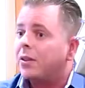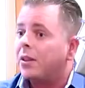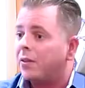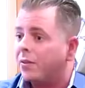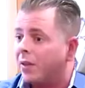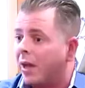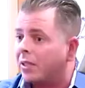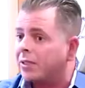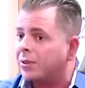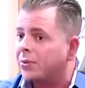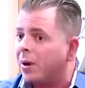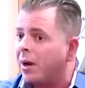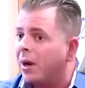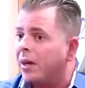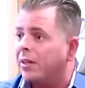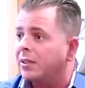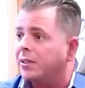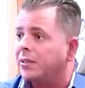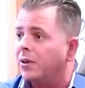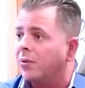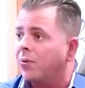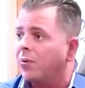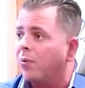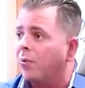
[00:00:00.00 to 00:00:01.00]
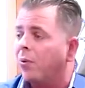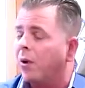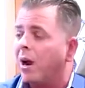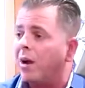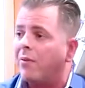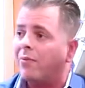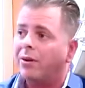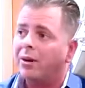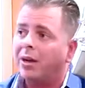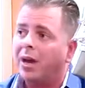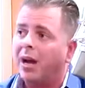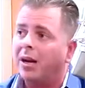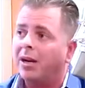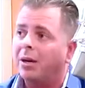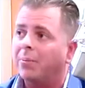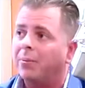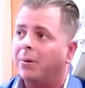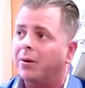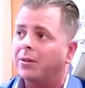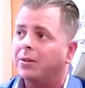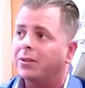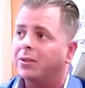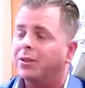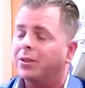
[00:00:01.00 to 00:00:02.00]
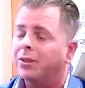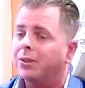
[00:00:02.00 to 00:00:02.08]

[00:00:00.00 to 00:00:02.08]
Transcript: That's right. So whatever kind of person